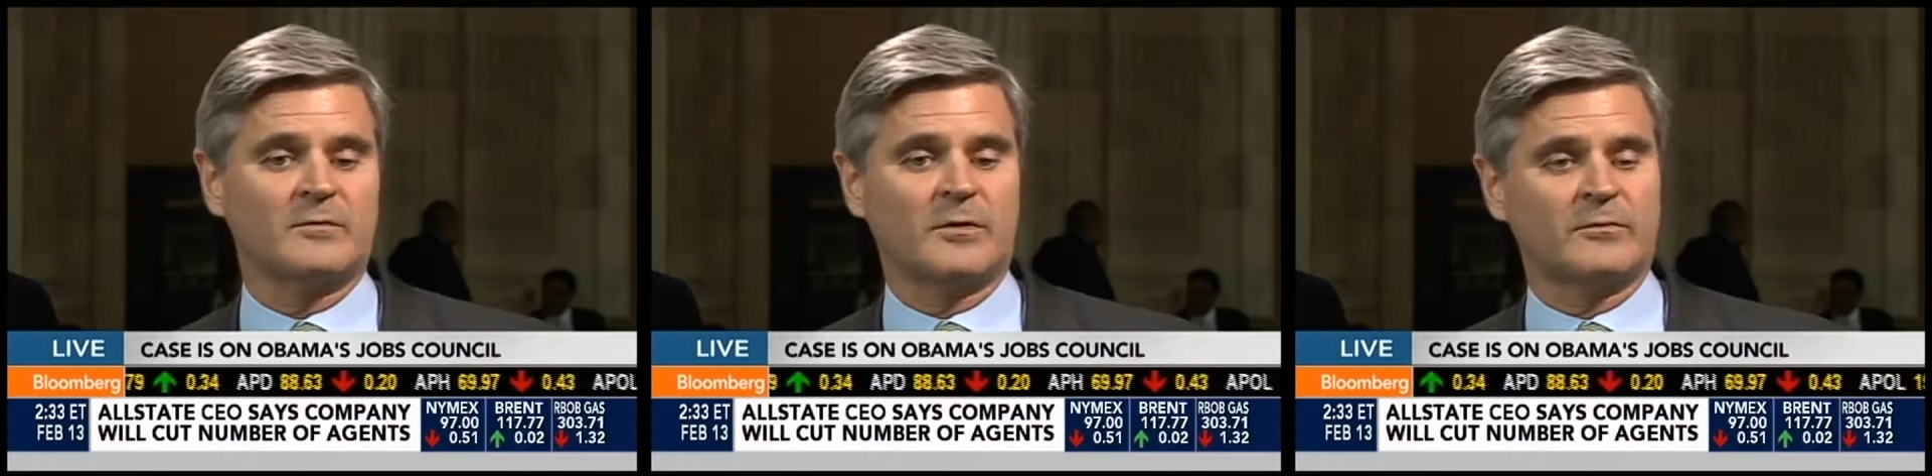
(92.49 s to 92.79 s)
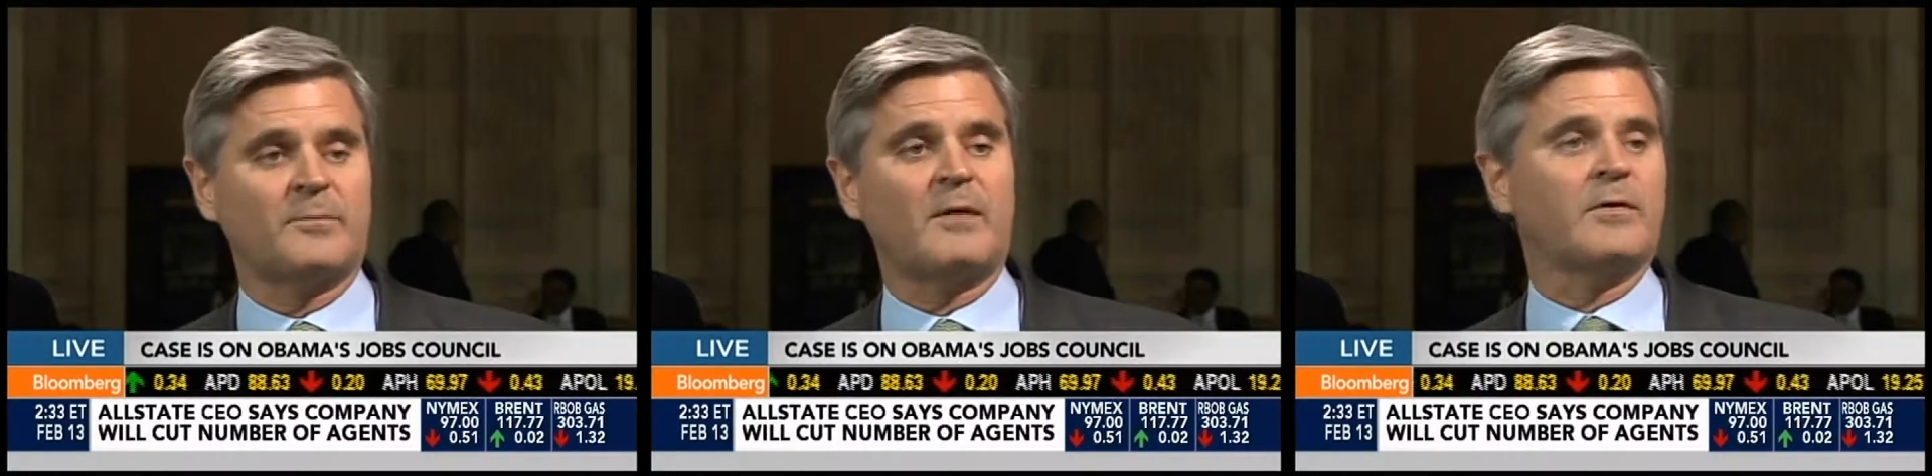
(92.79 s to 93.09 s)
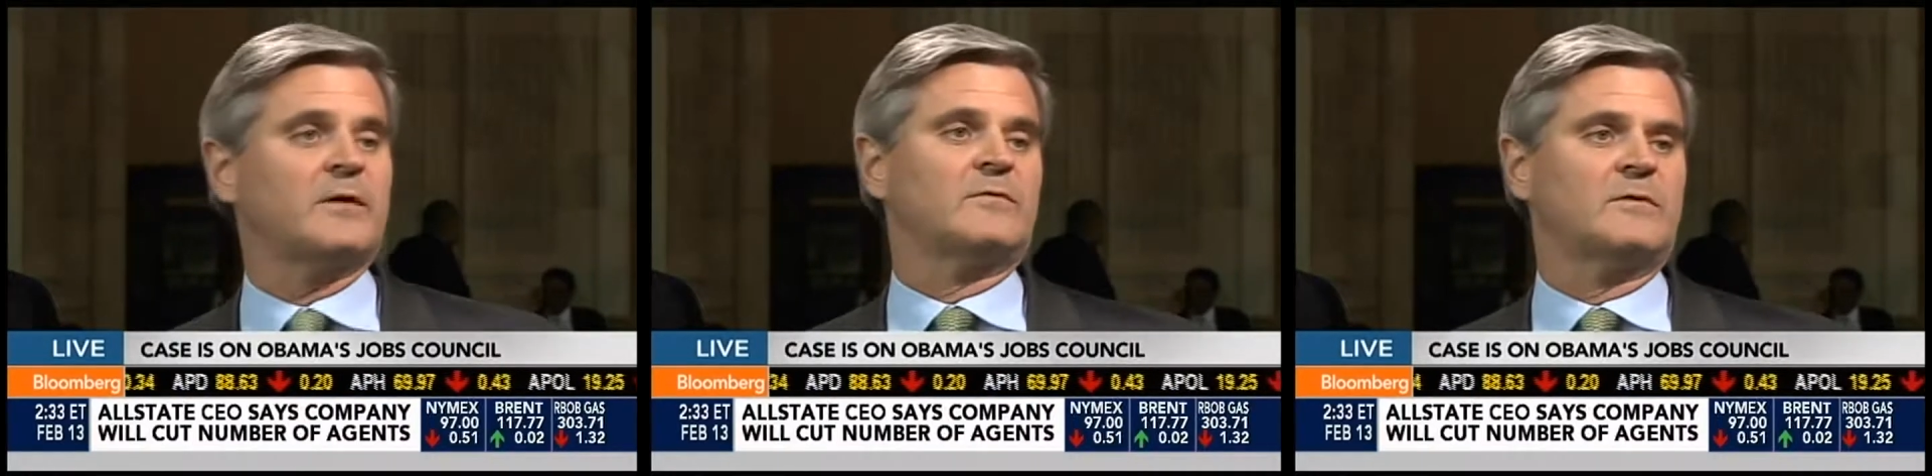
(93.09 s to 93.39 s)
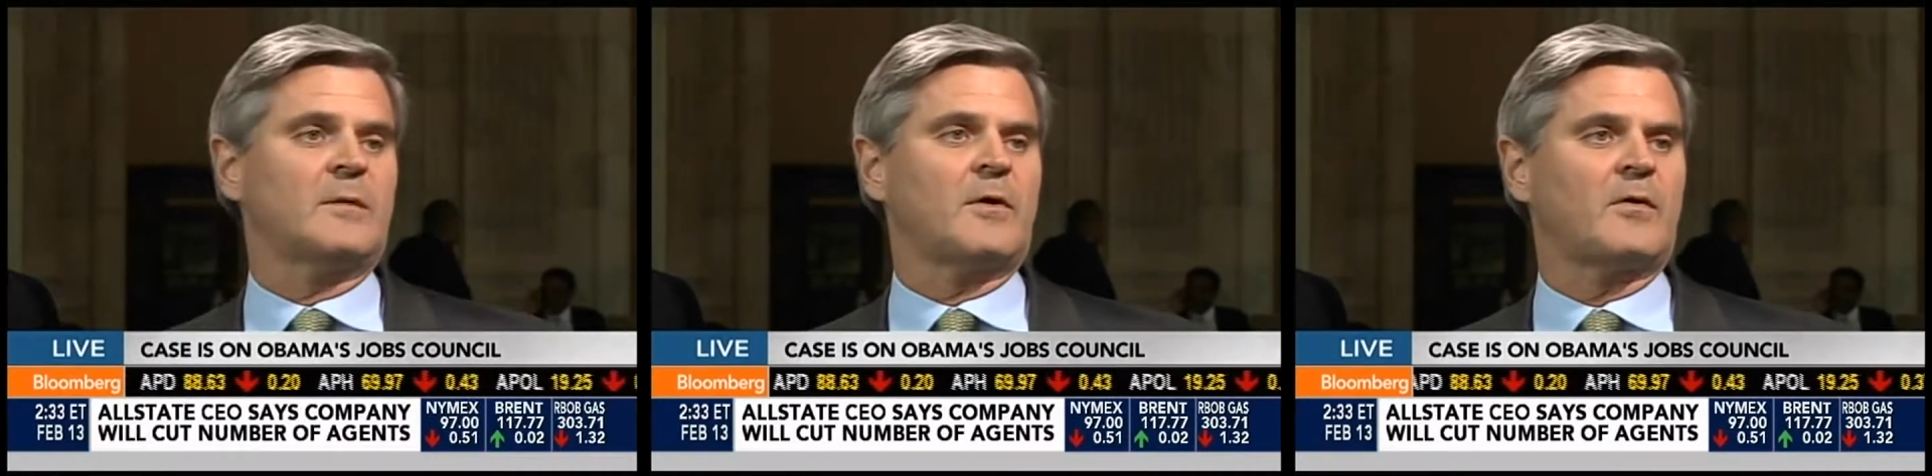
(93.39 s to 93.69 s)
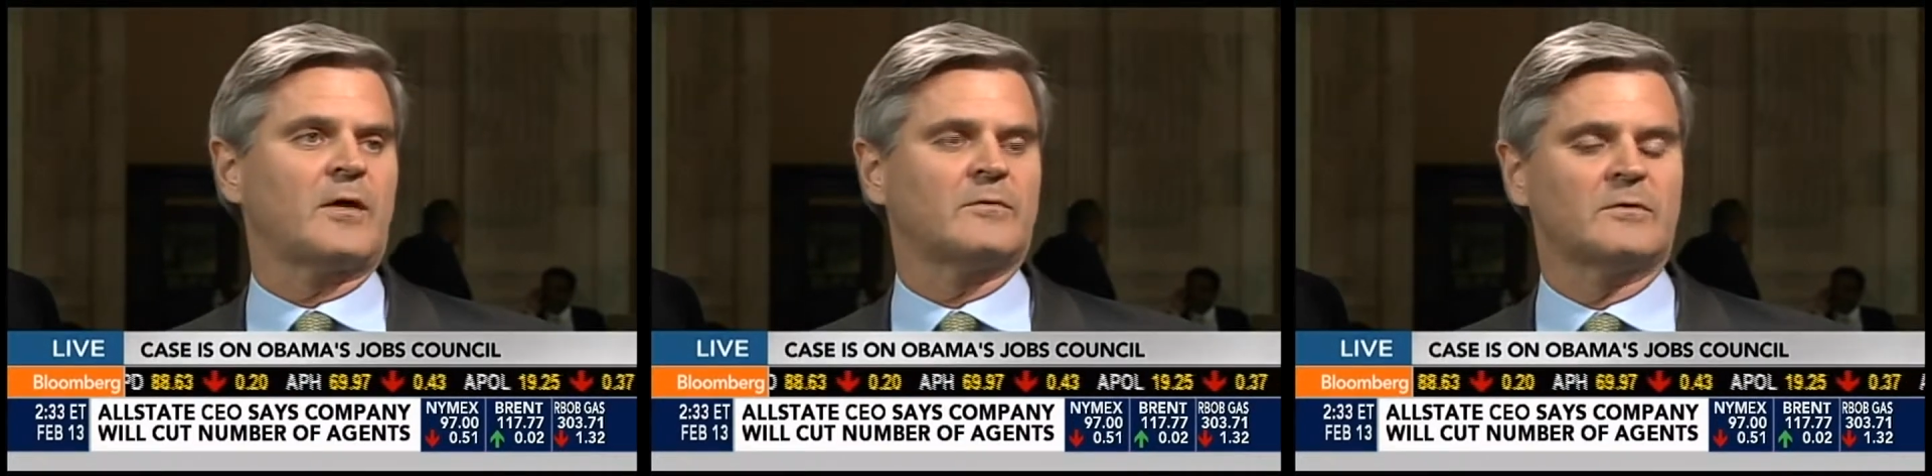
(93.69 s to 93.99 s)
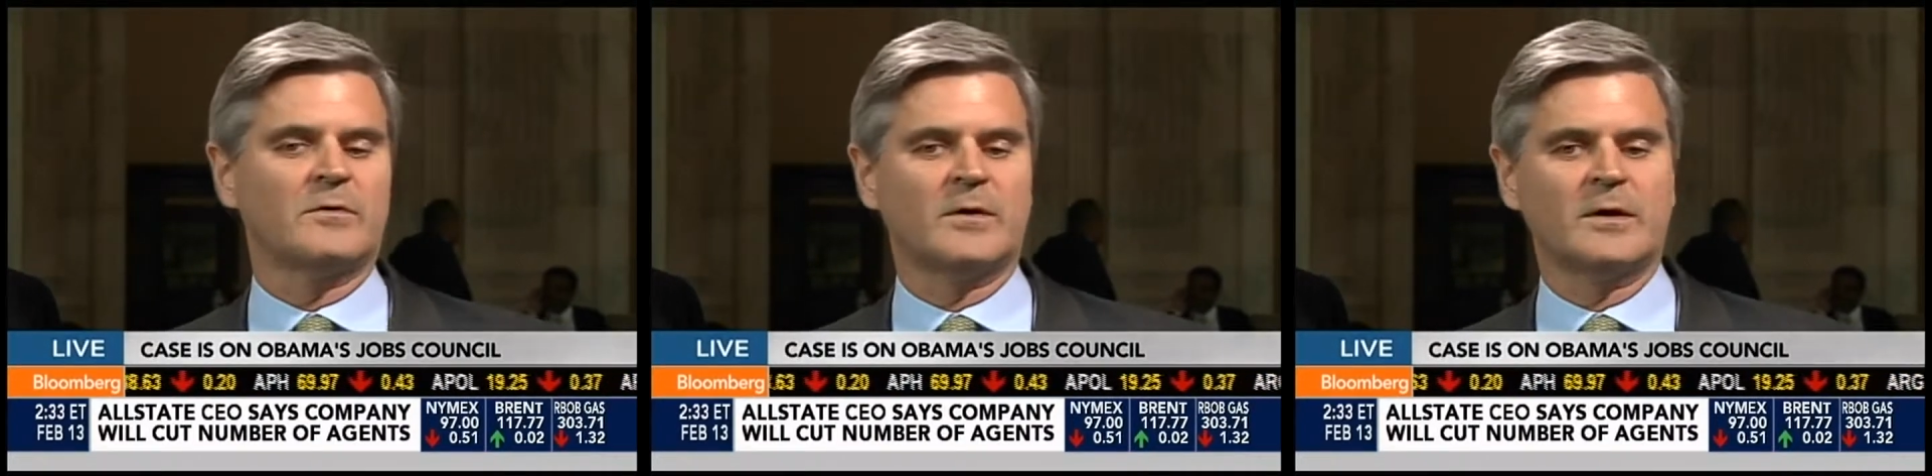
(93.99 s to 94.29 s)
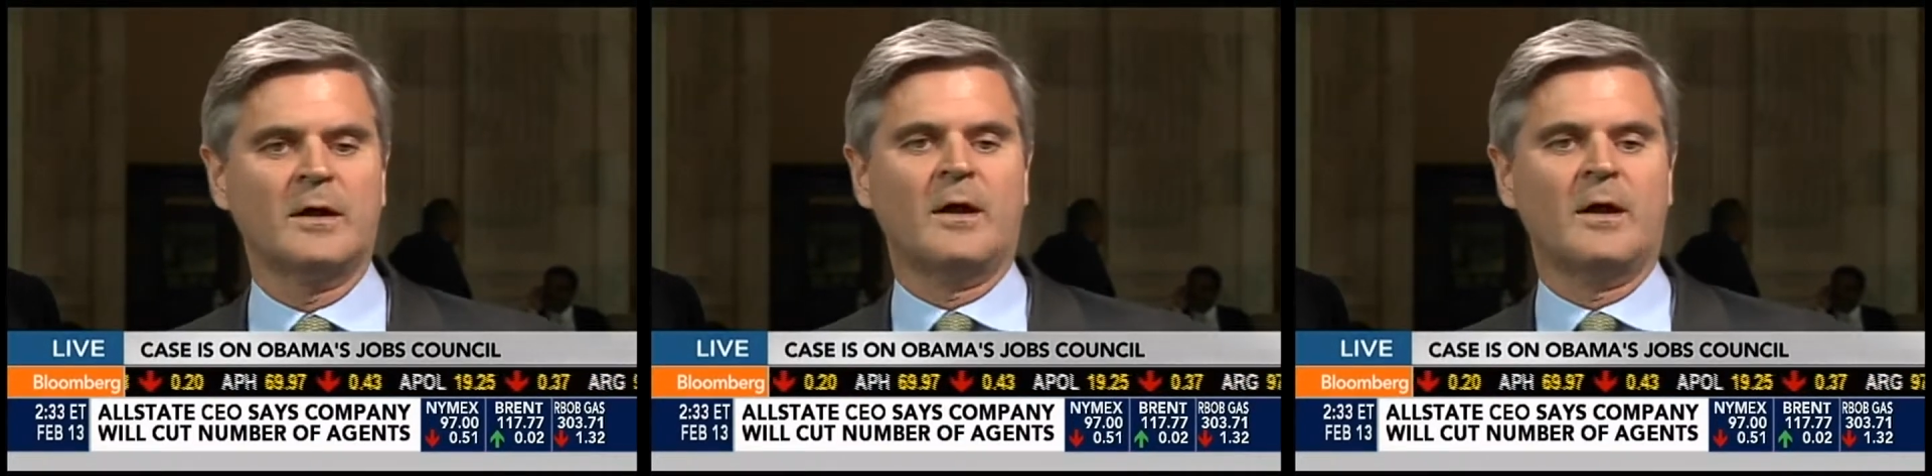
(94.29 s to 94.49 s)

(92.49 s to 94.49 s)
both Republicans and Democrats, are doing,